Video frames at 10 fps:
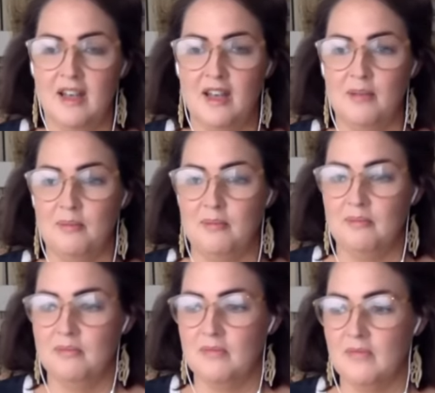Um,
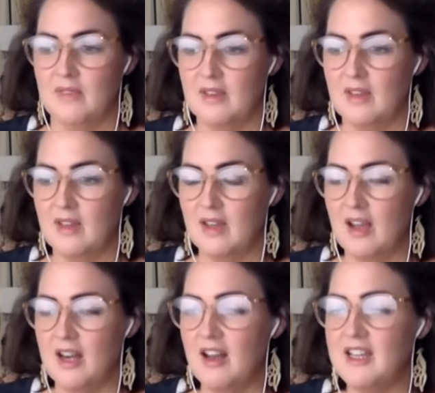
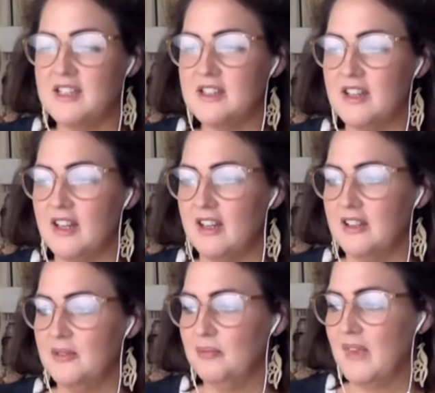I liked
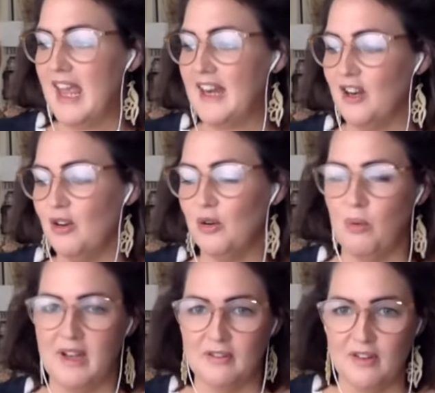the
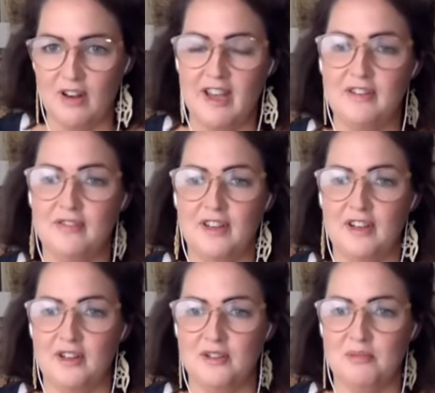analog way of life,
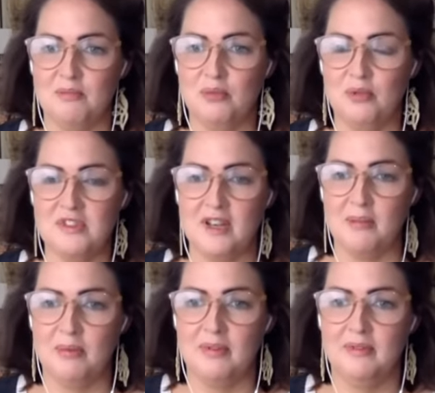and I was brought up